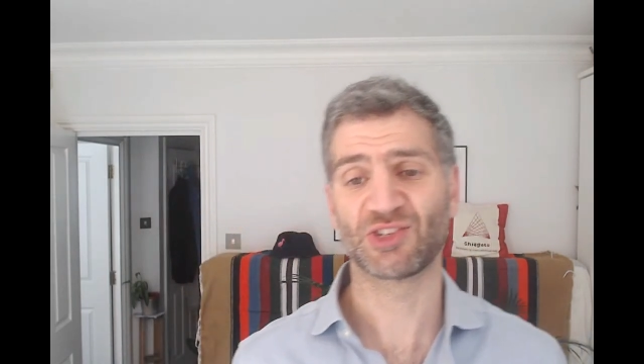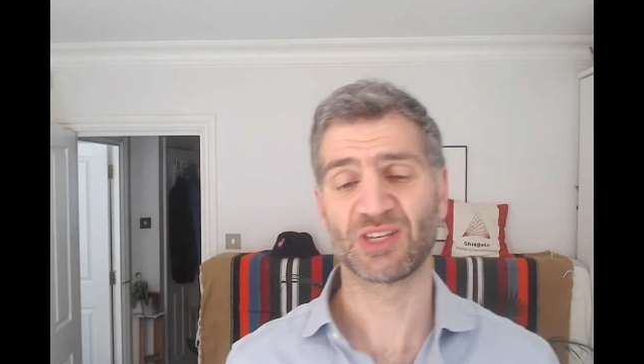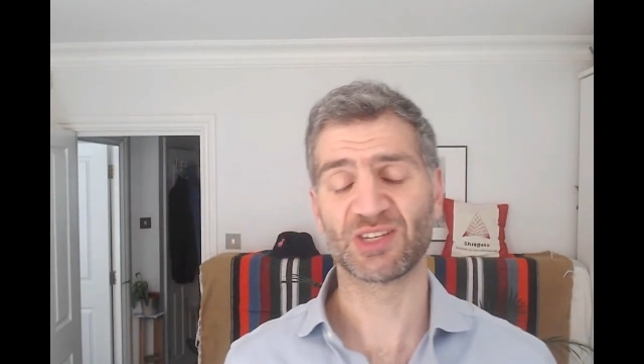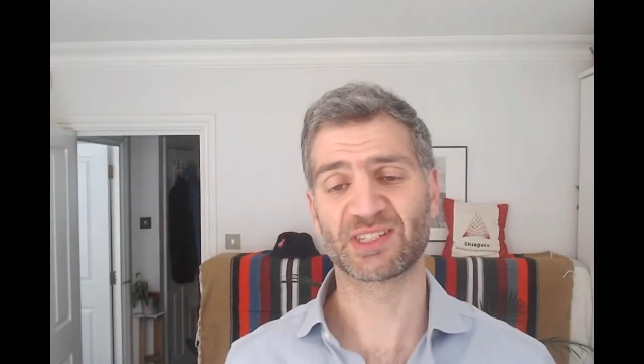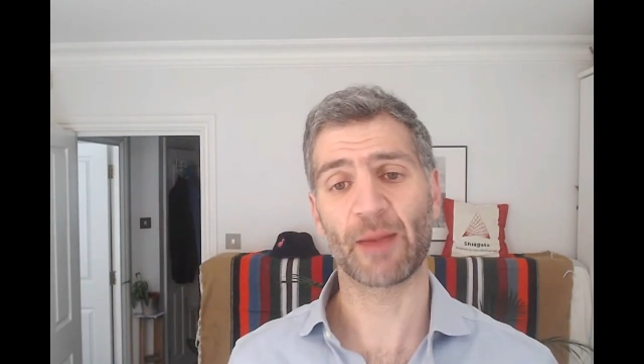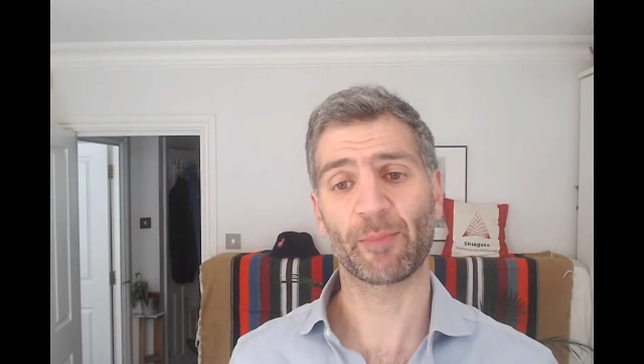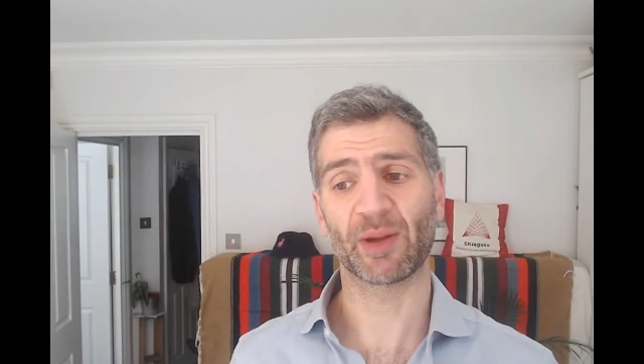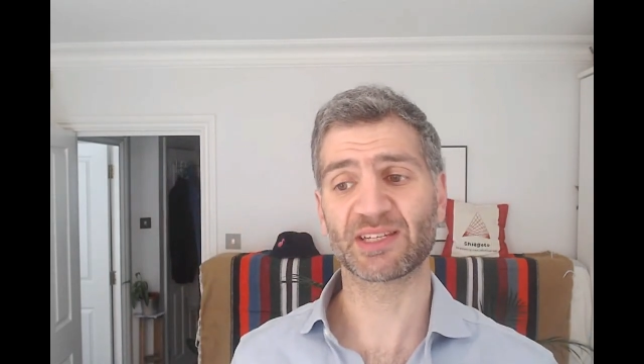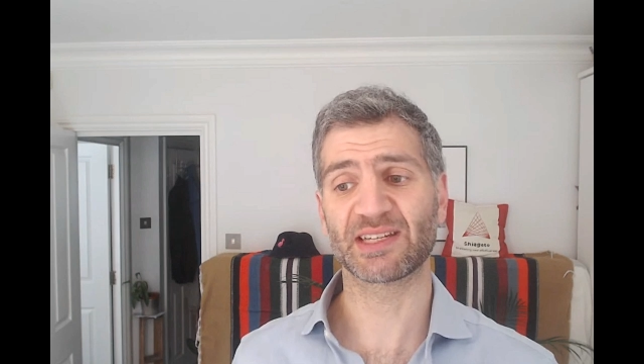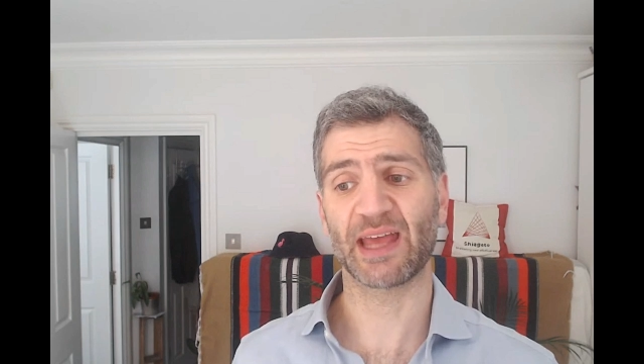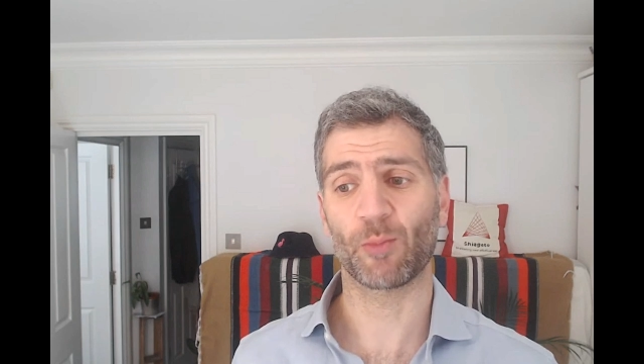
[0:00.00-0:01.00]
step by
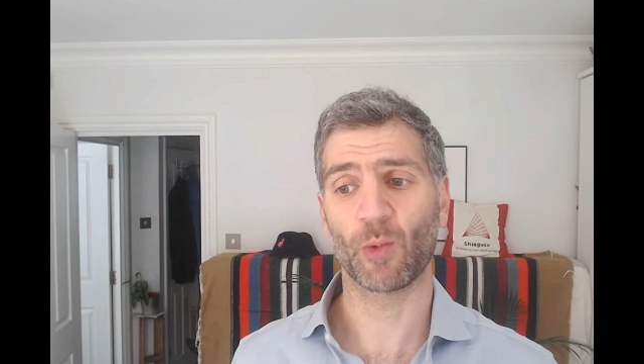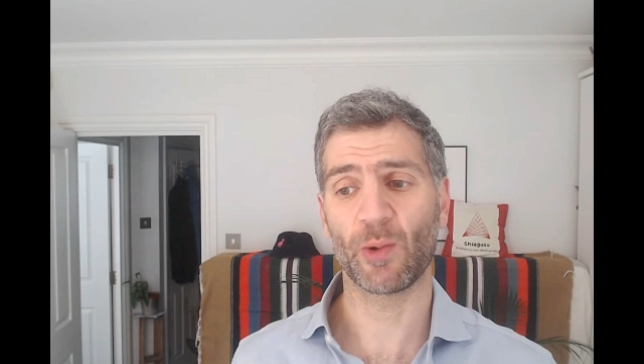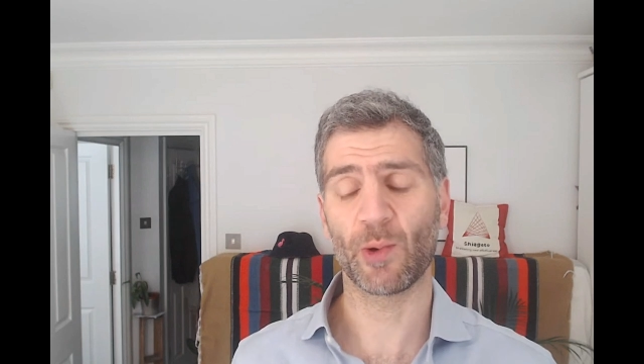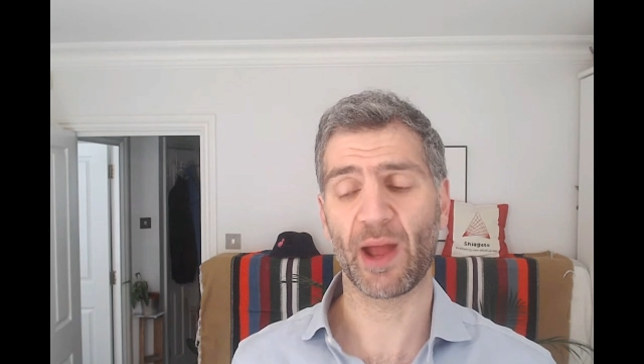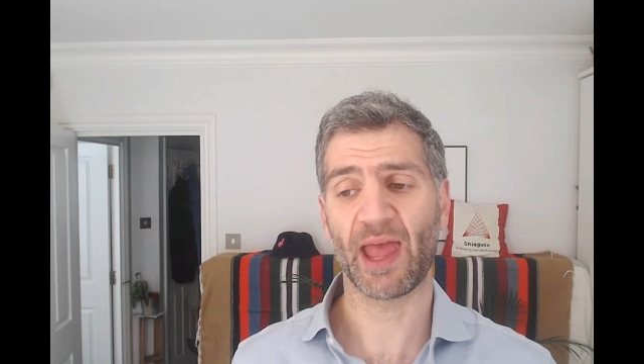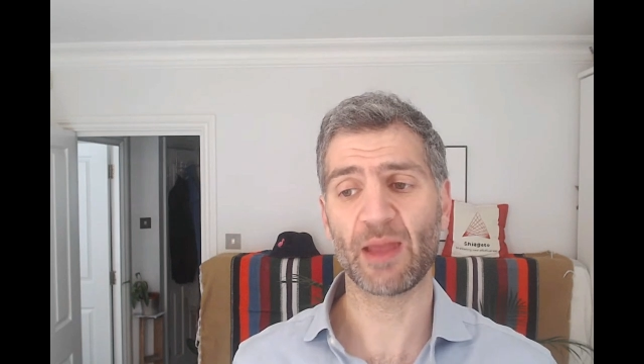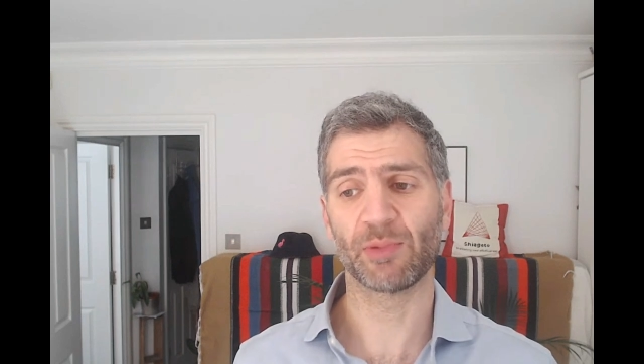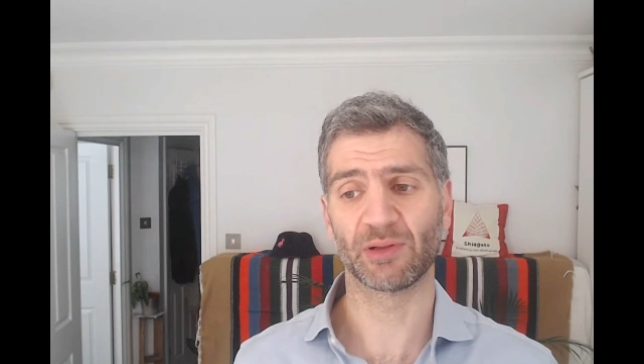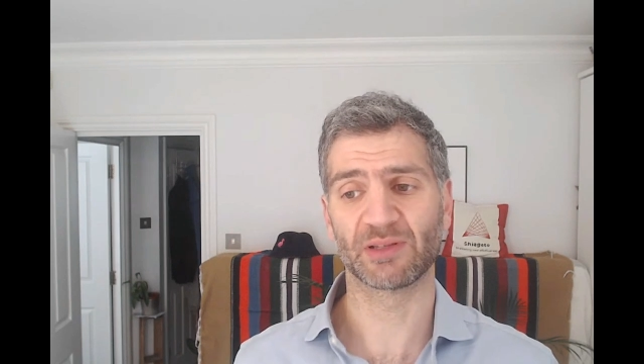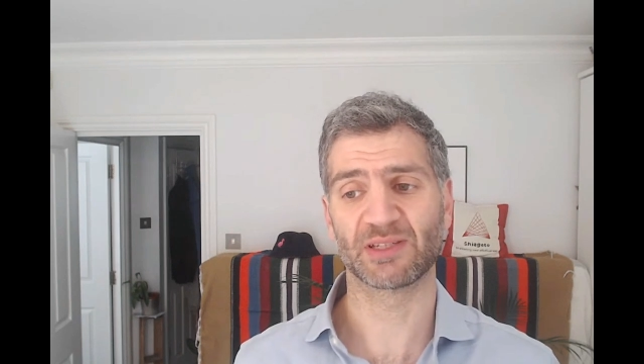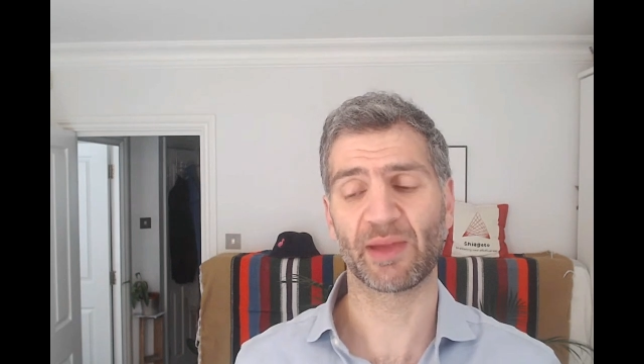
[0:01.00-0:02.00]
step, we were
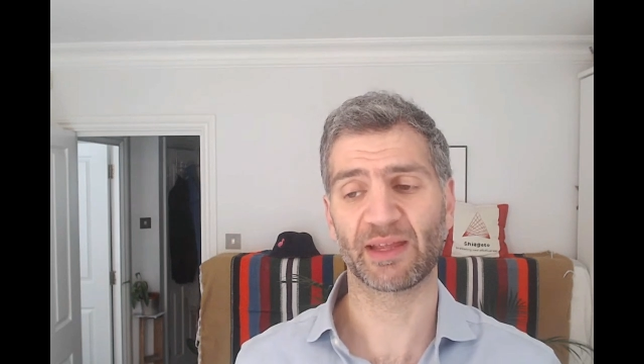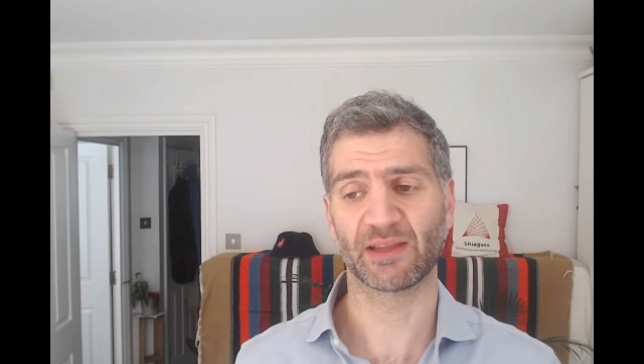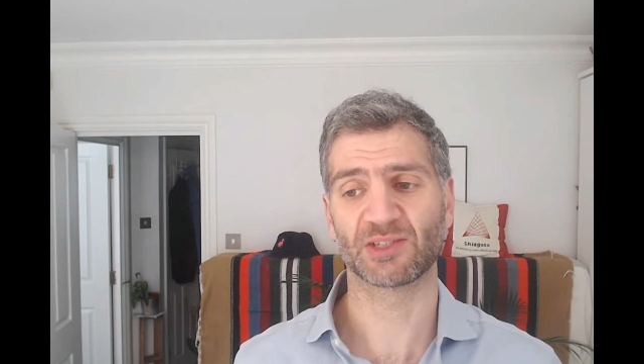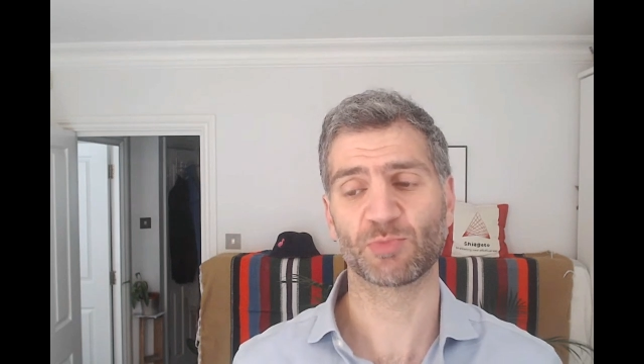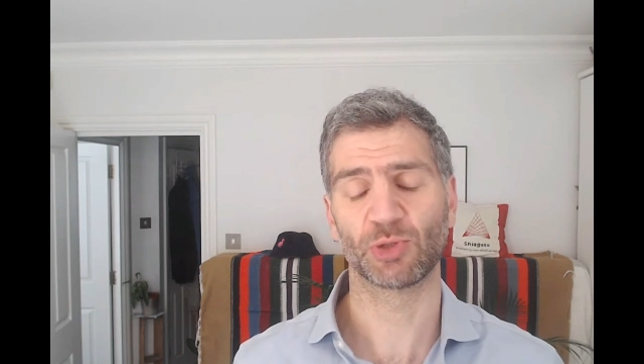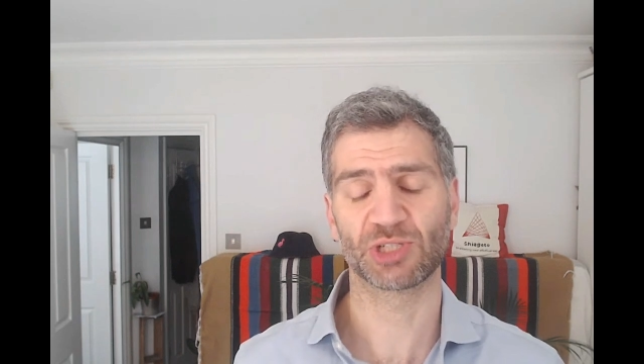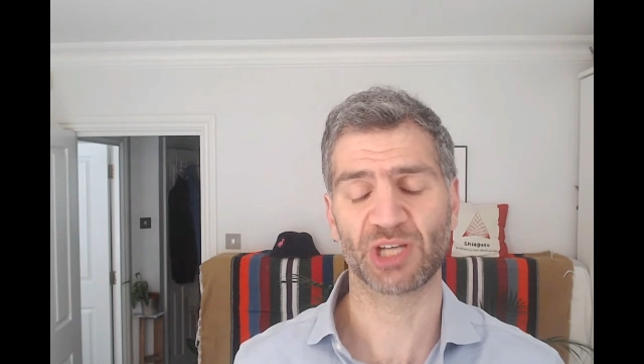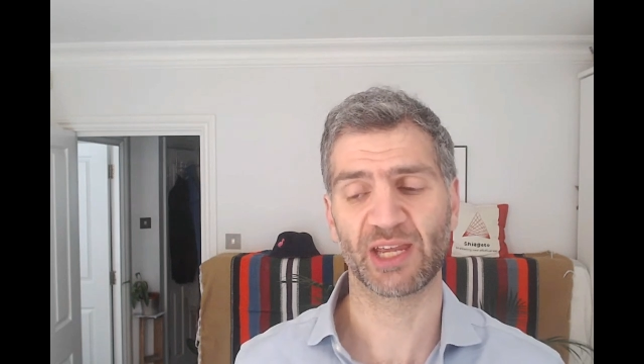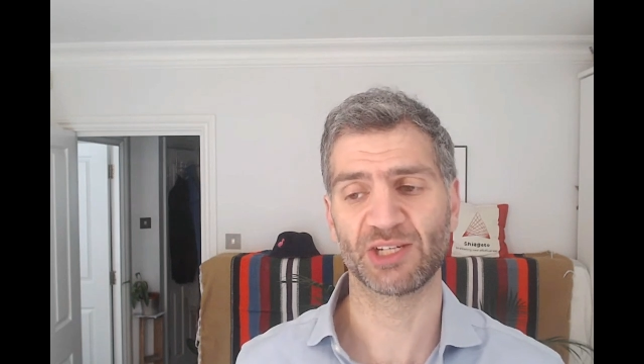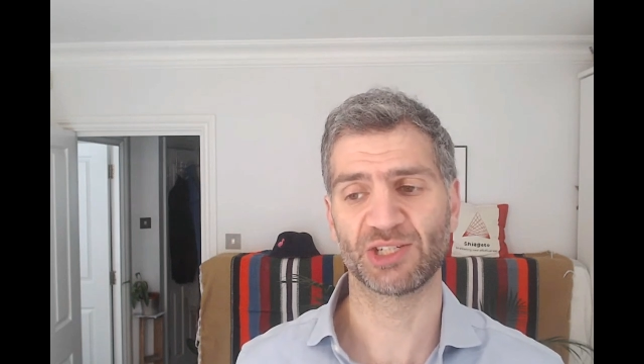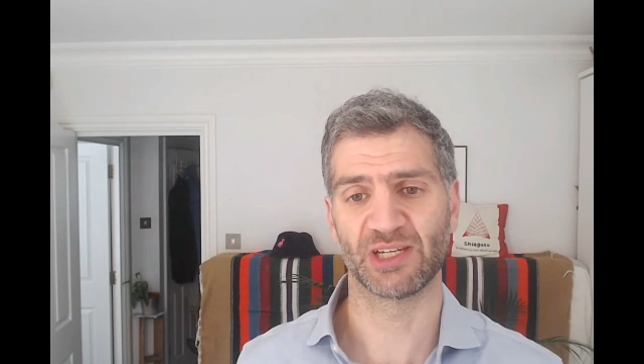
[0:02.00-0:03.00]
able to make the small
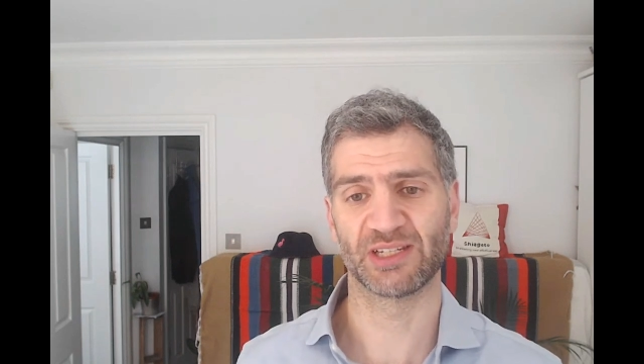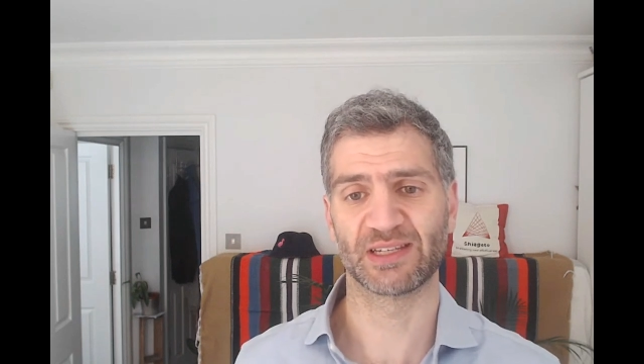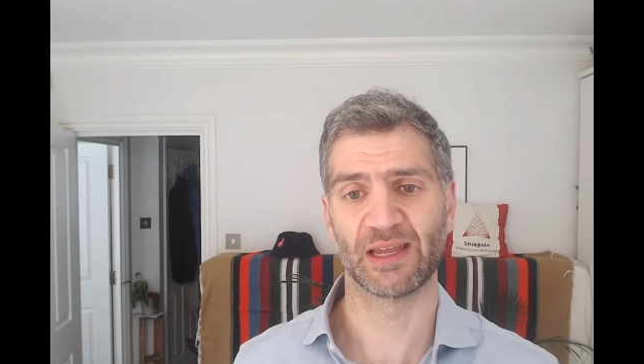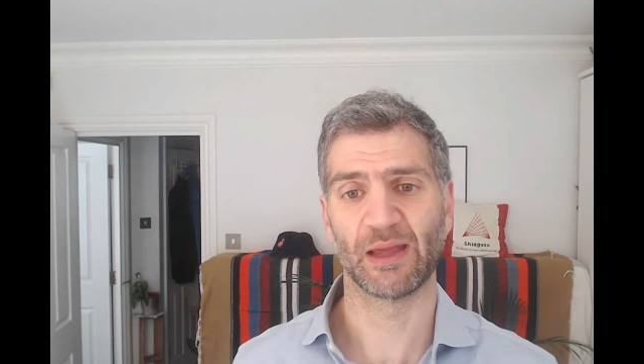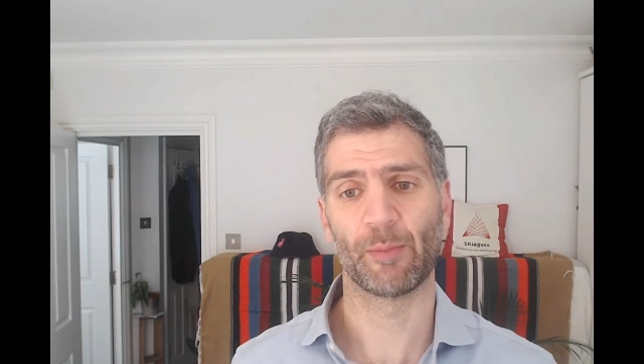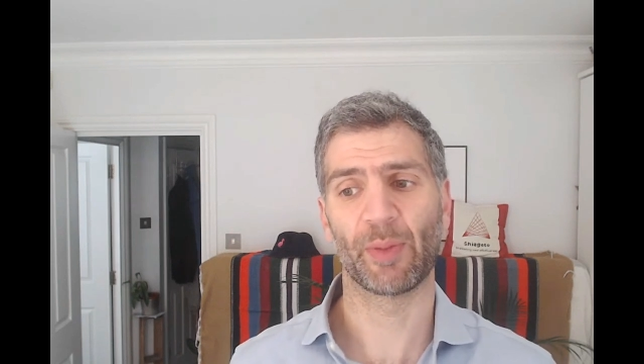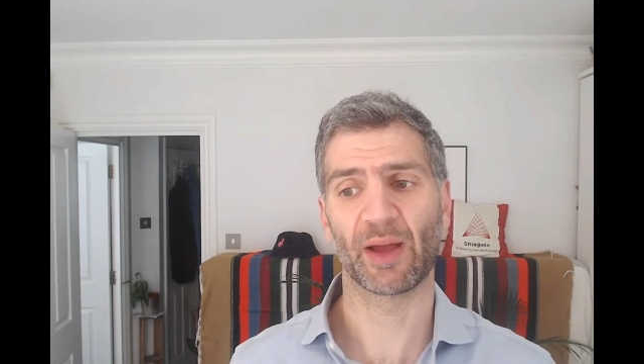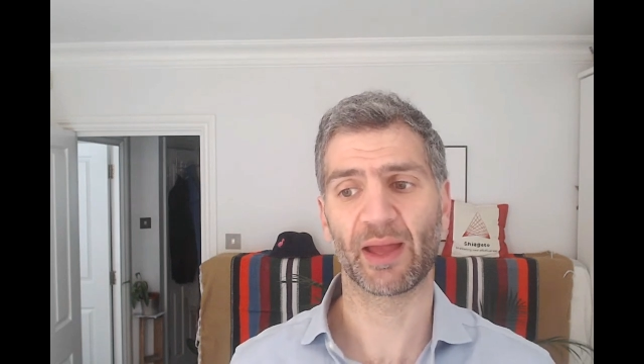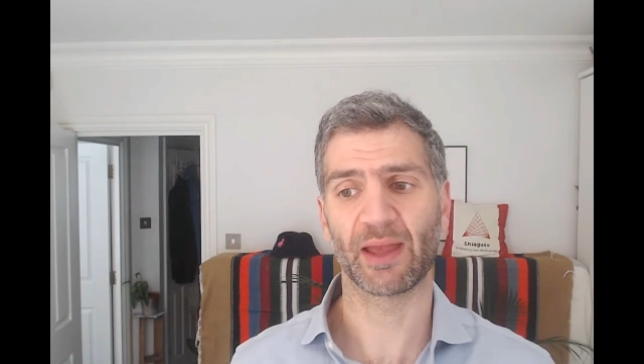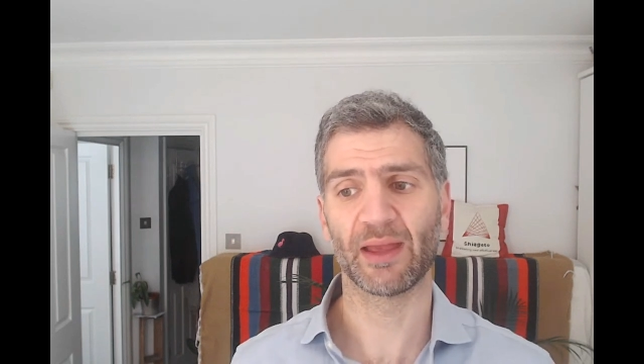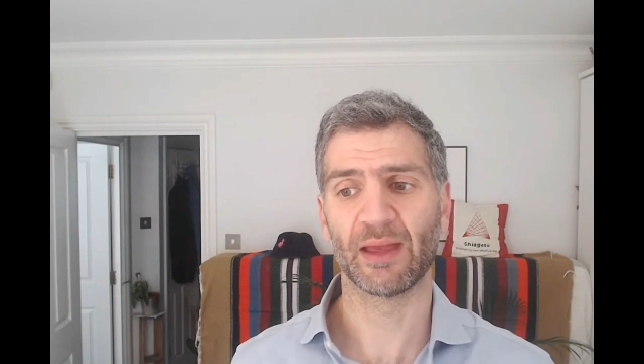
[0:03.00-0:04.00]
changes
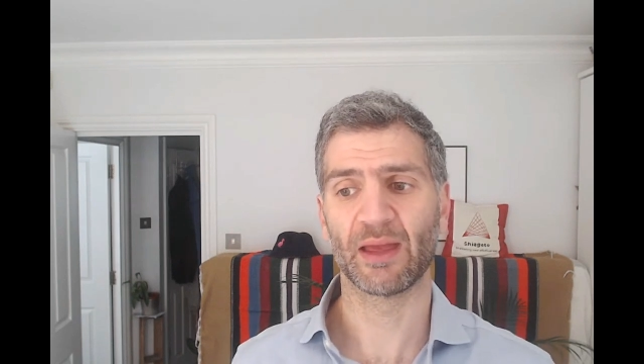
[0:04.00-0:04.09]
by